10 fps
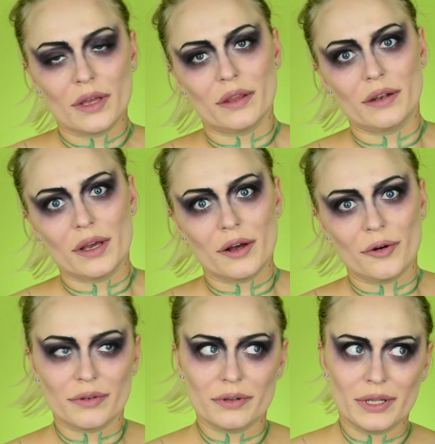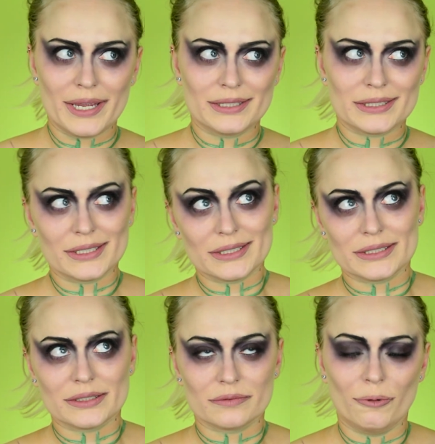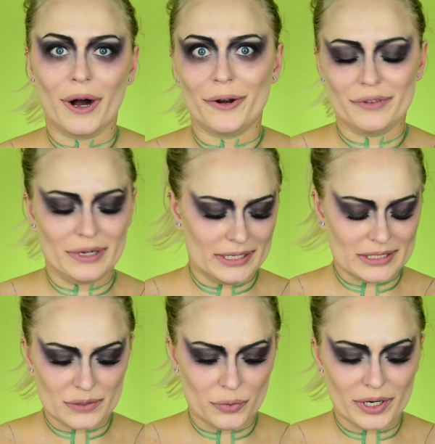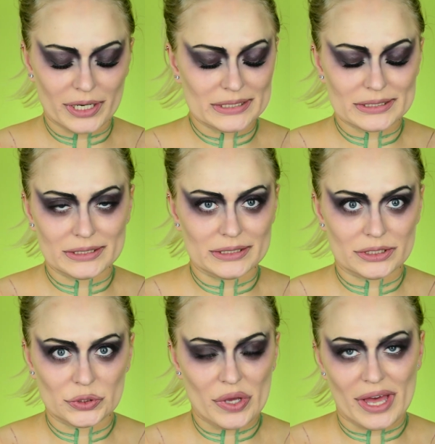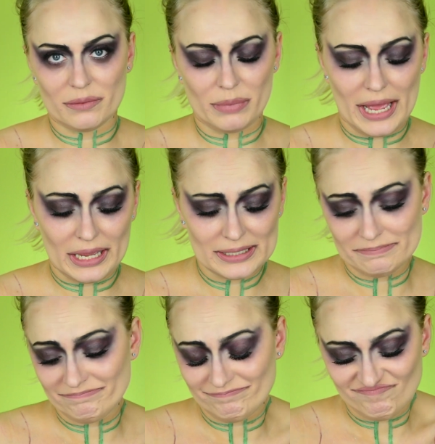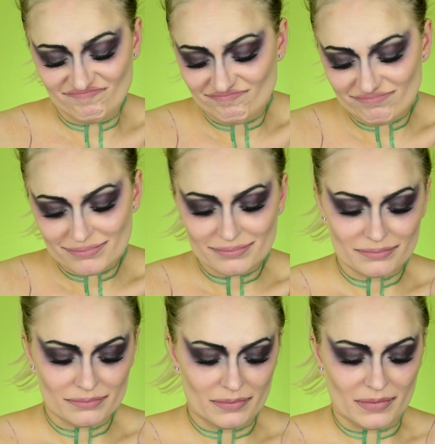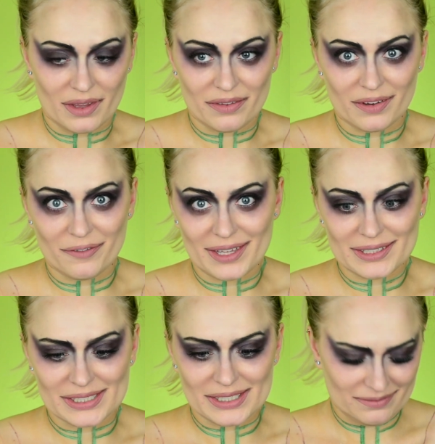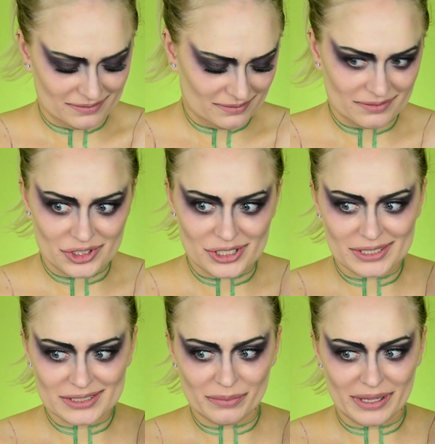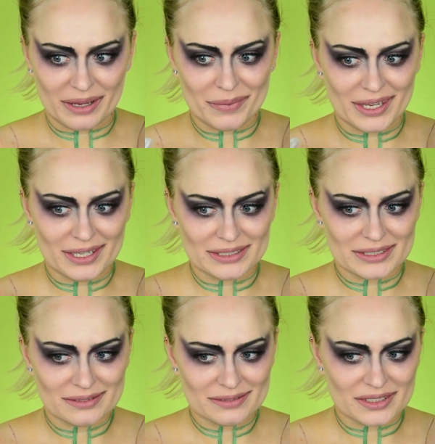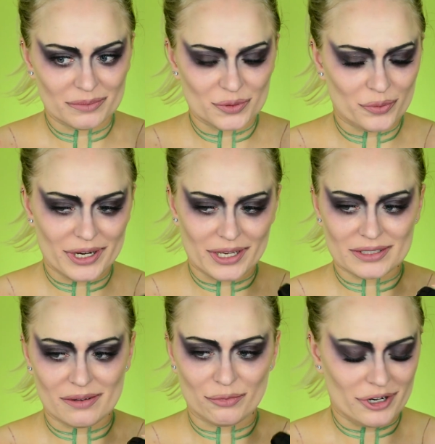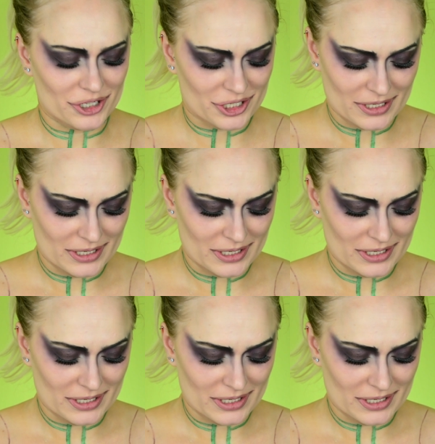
And now the latest, one of the latest parts is to add the black. Nothing fancy, just a black paint, some spray, some brush,